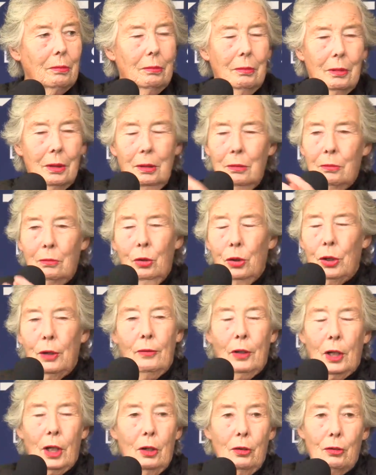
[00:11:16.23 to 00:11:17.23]
whatever
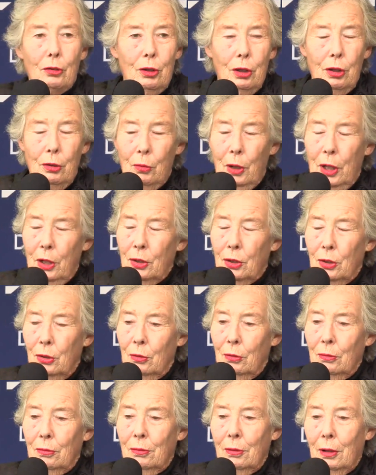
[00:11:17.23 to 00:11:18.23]
country you went
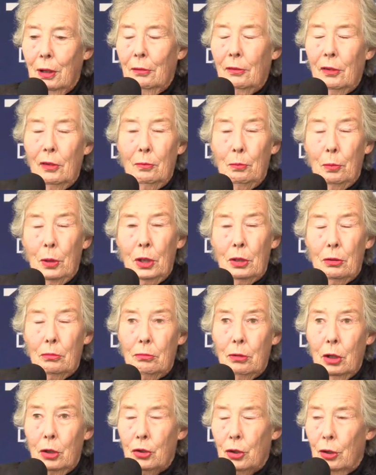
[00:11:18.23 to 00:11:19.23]
to. I've even been to
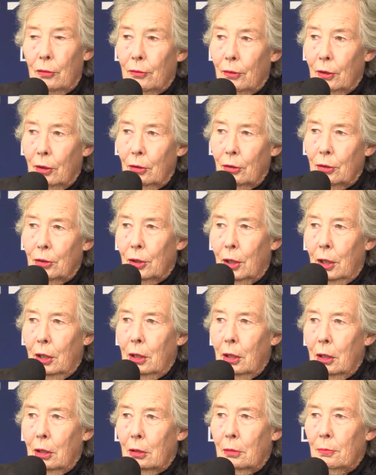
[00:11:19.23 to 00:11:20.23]
Russia, for God's sake.
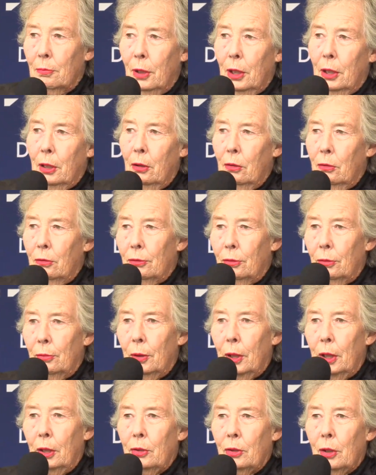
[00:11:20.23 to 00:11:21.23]
Yes, bloody awful
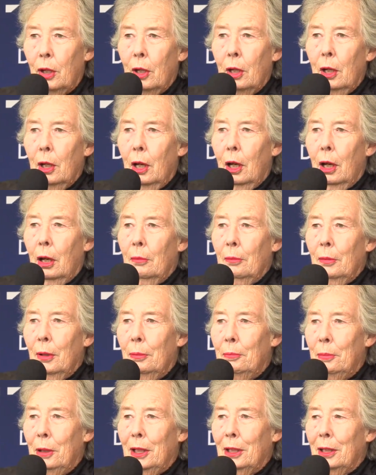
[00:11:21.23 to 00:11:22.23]
place.
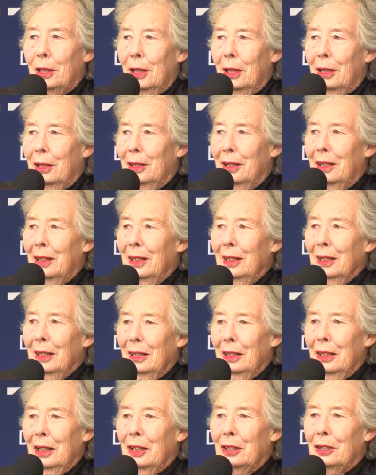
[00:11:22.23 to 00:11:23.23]
But
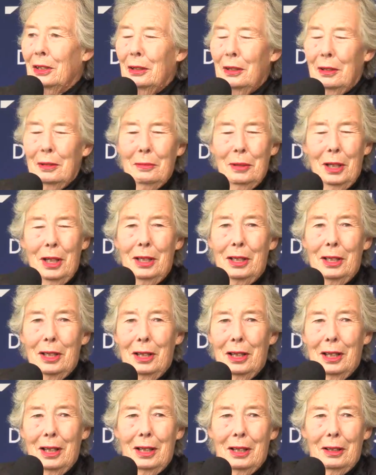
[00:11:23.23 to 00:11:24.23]
yes,
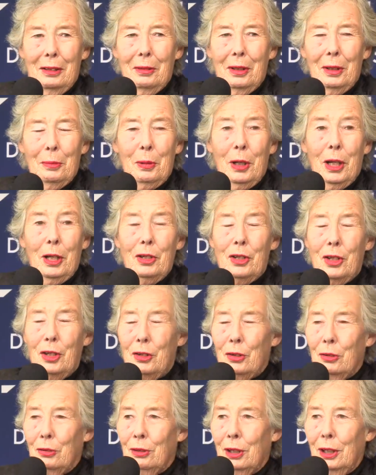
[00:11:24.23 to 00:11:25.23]
well, the place is
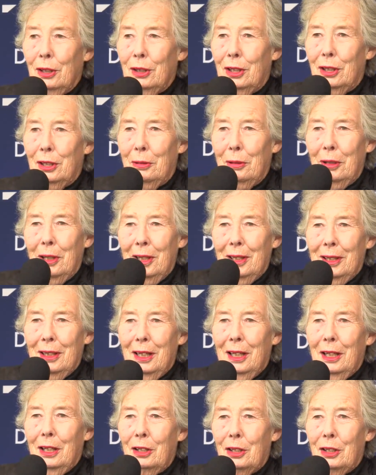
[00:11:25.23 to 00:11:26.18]
all right. It's